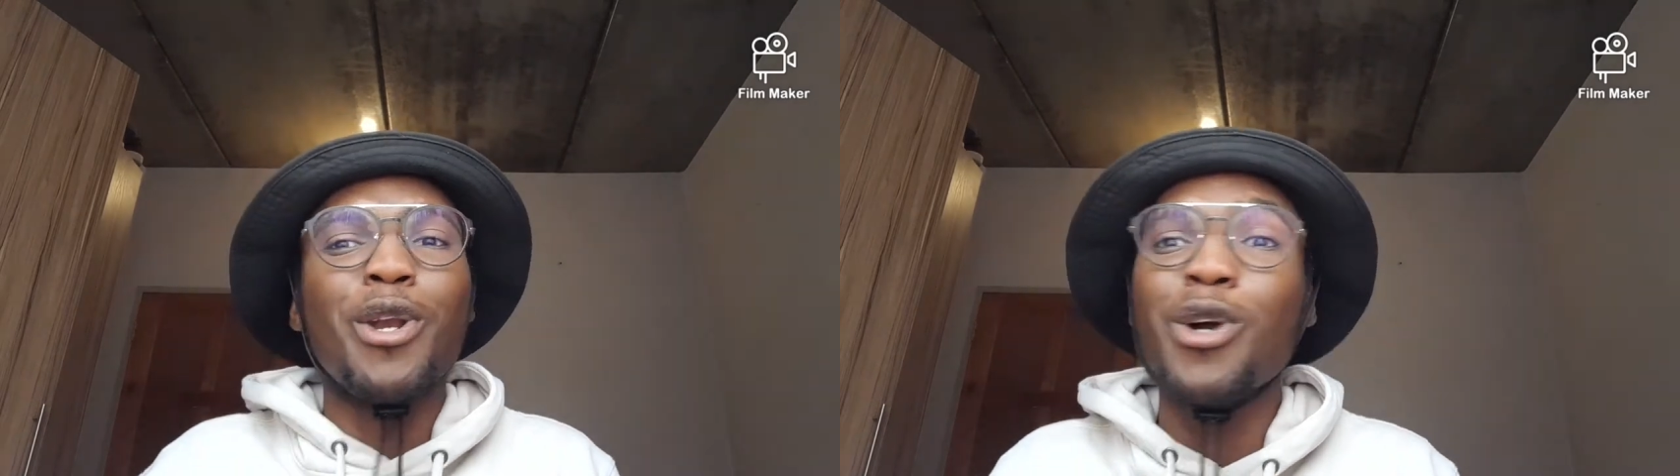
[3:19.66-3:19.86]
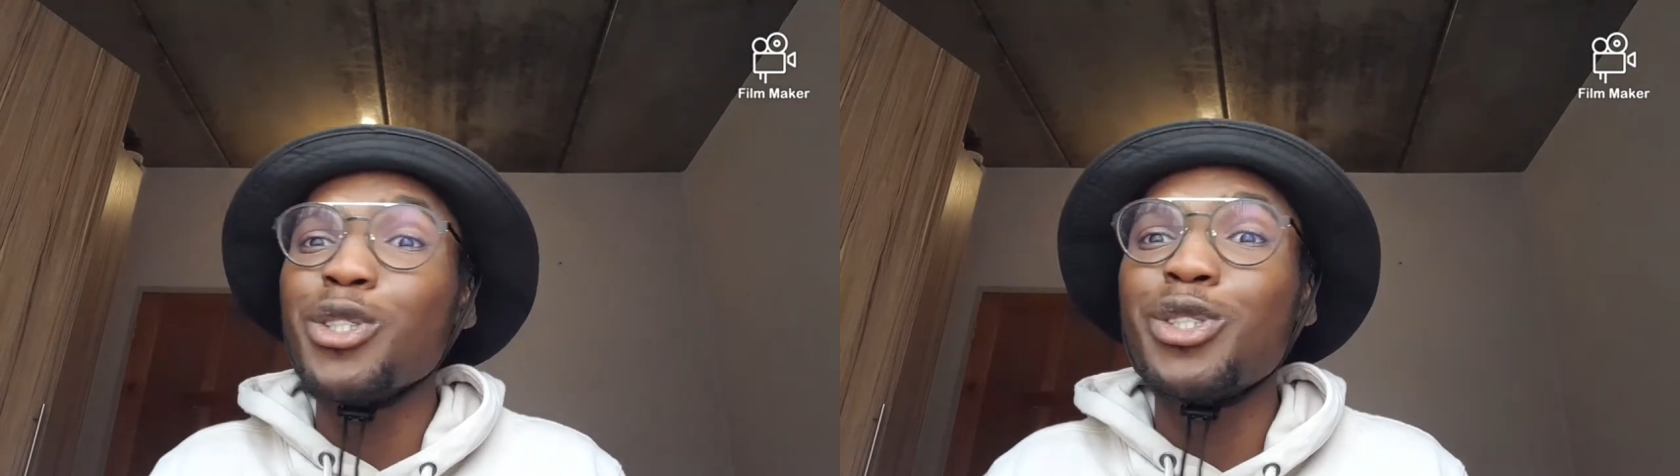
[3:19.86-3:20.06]

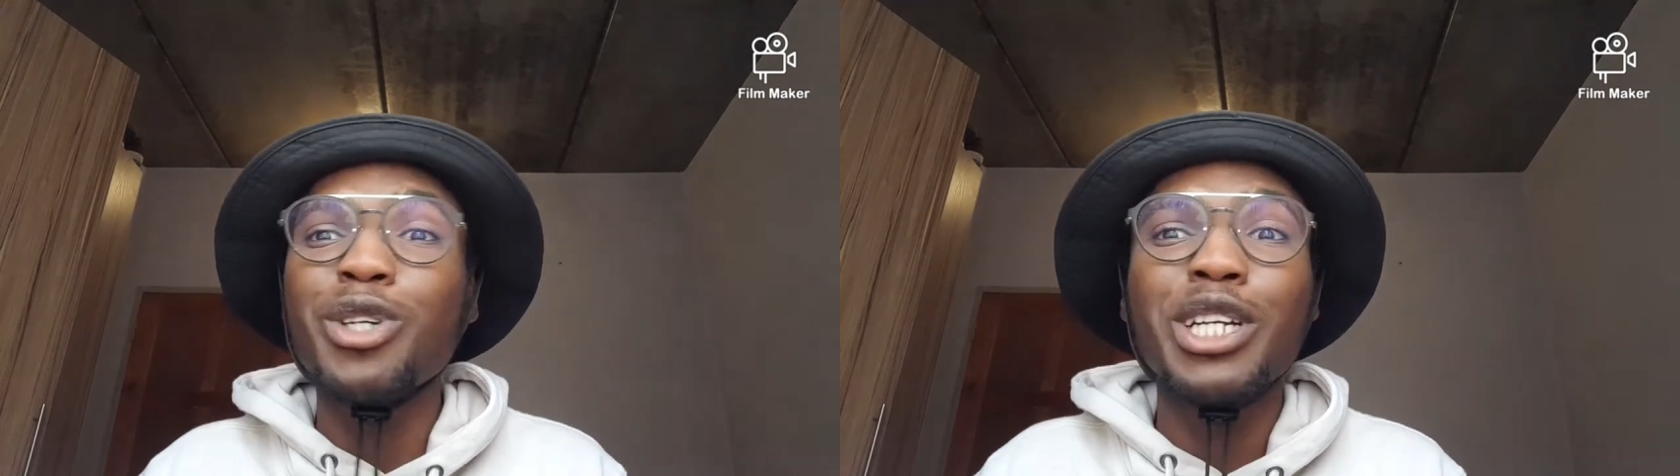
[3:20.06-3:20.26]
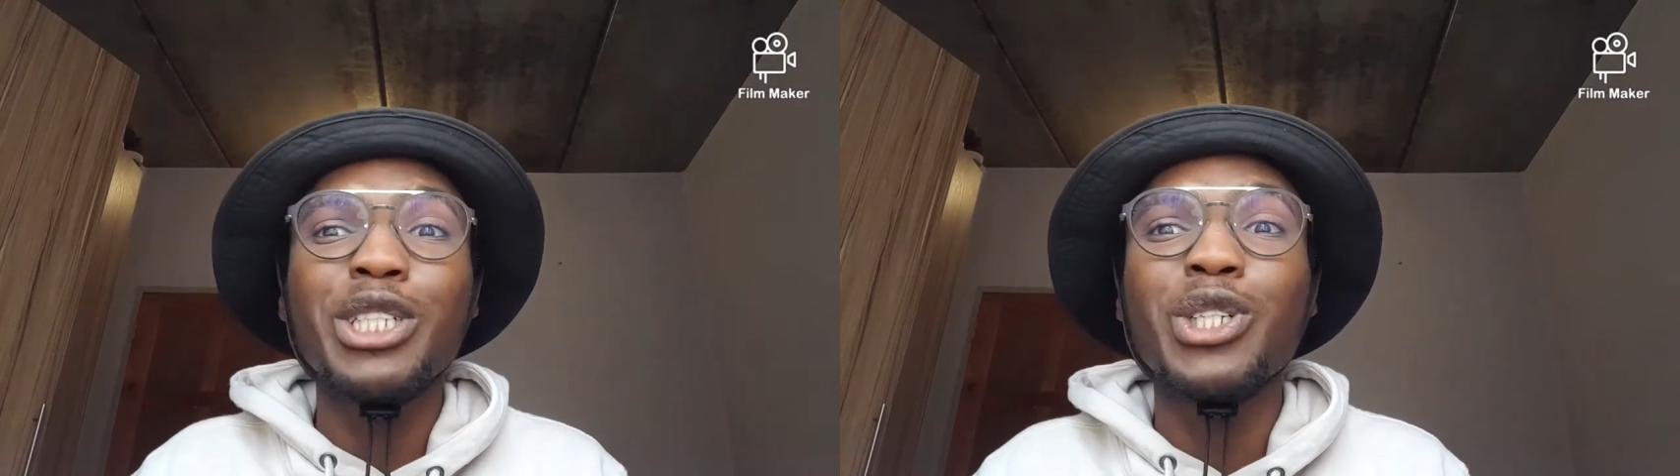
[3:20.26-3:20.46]
Long
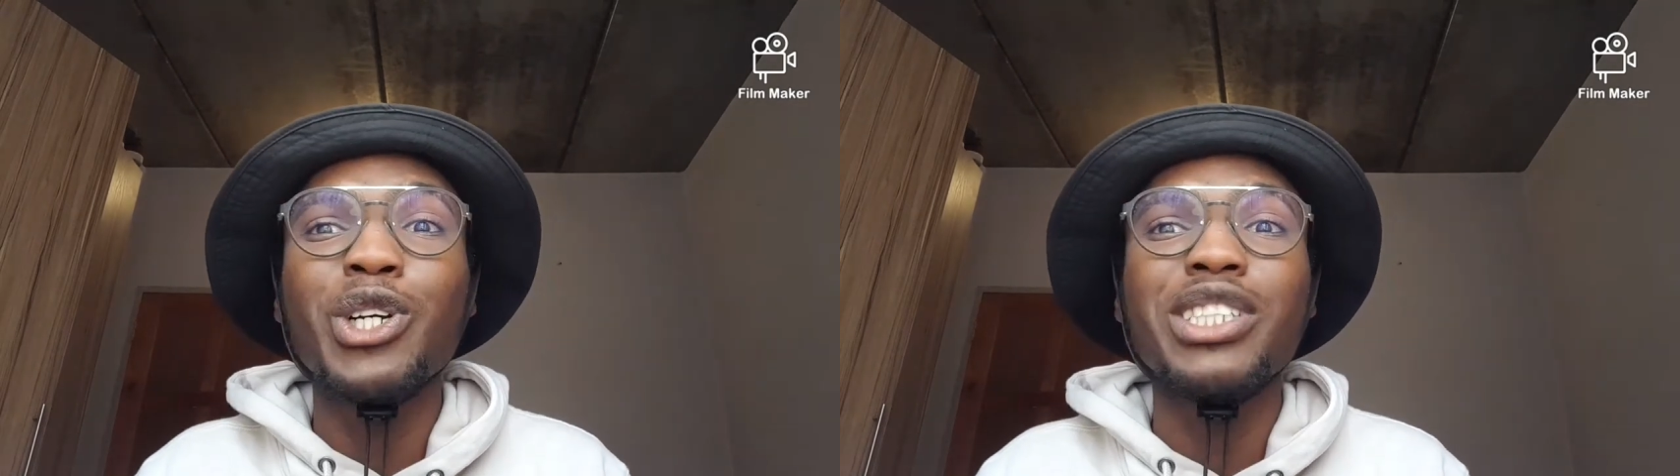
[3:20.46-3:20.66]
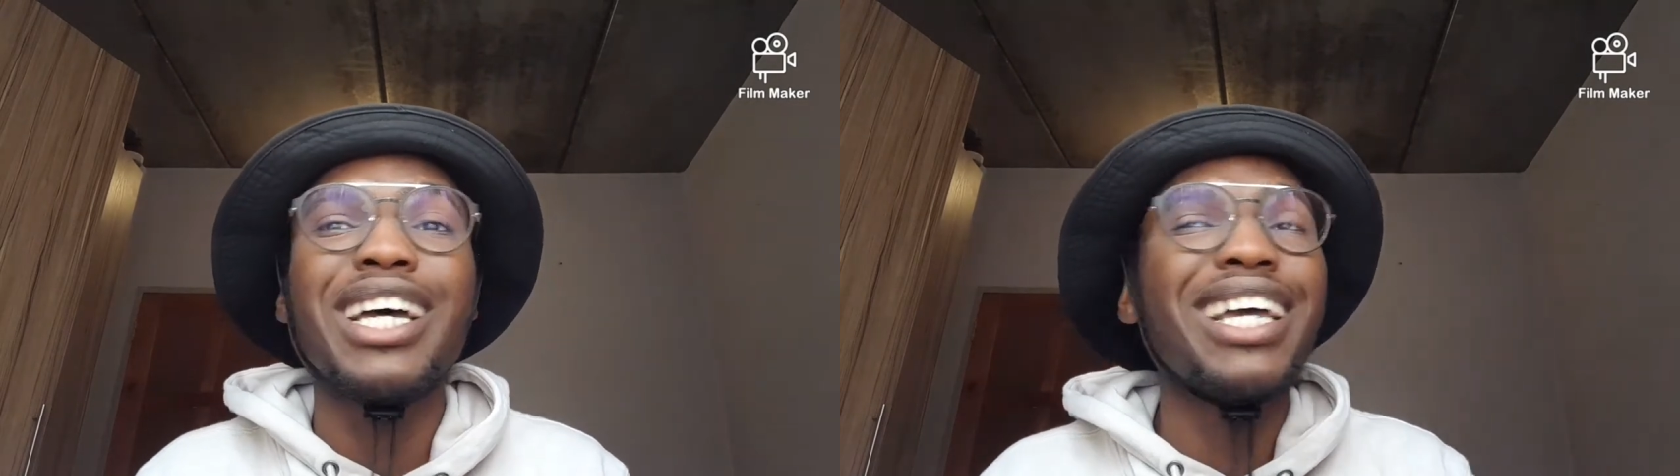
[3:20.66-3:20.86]
story
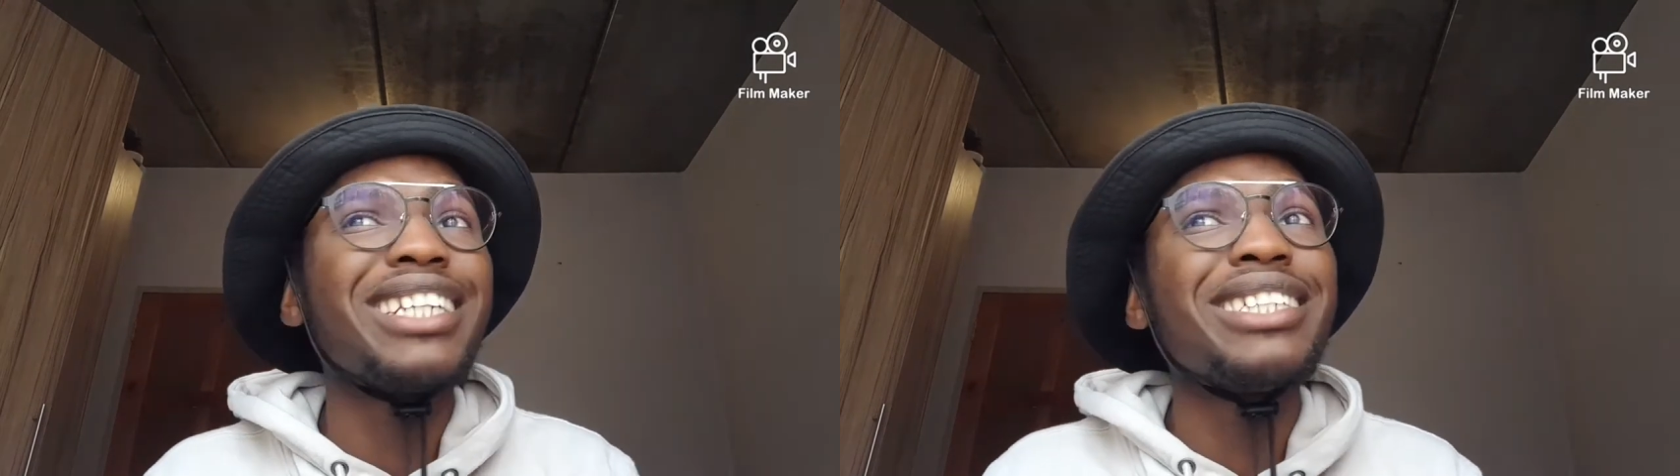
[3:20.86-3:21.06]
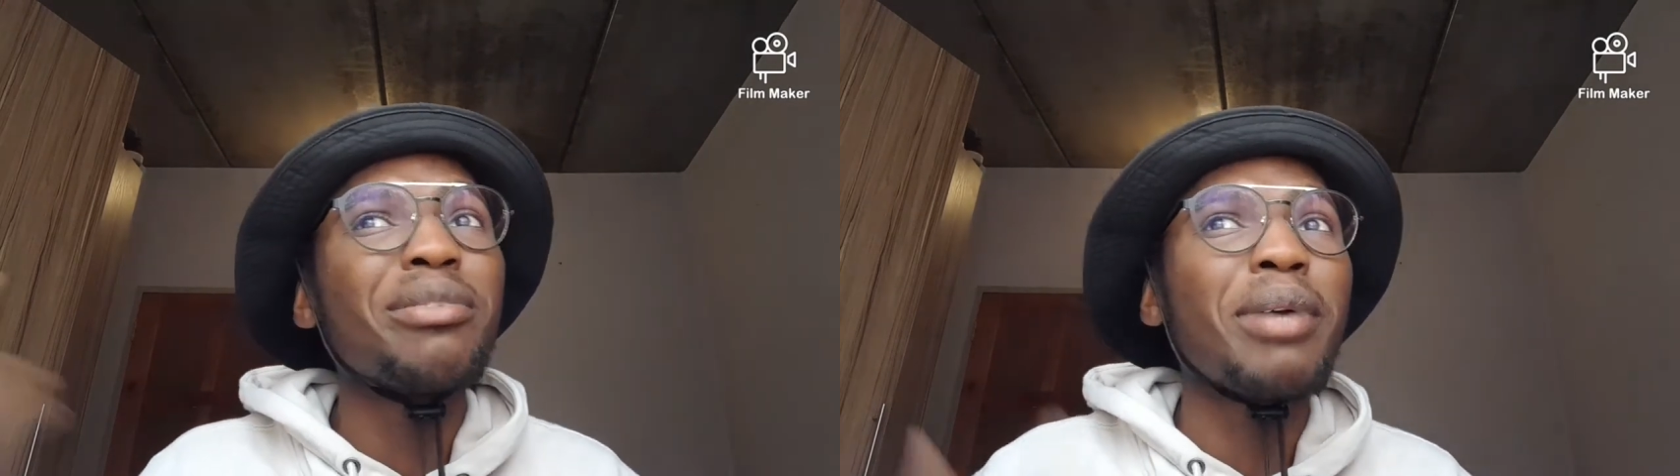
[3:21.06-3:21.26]
short, I
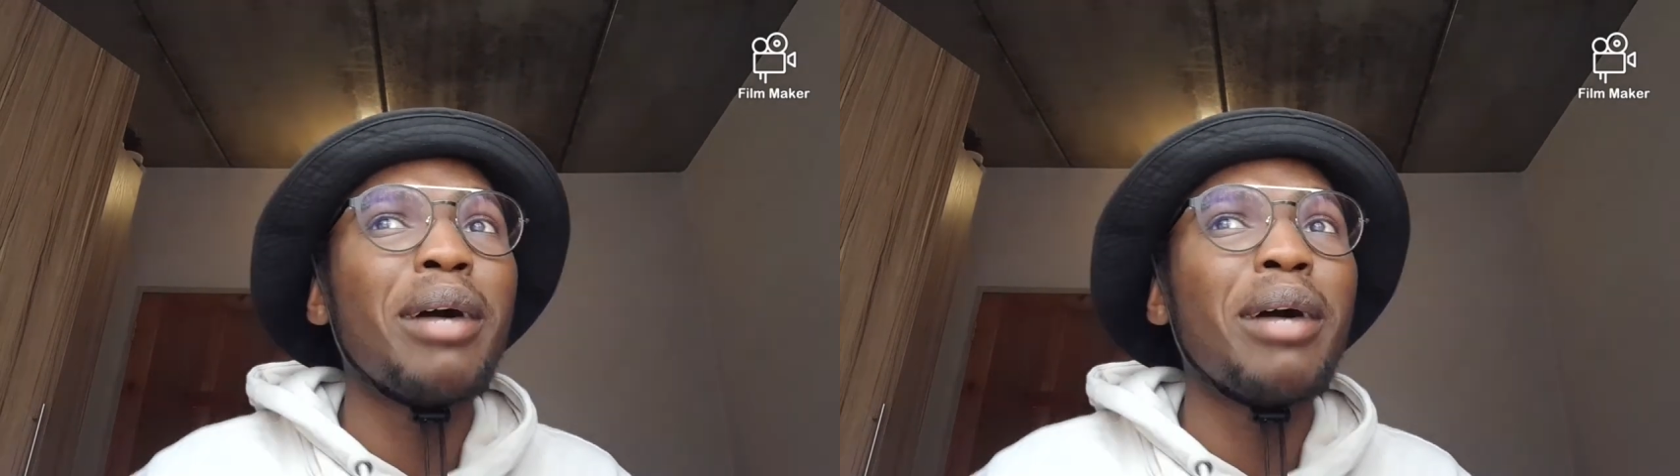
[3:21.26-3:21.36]
ended up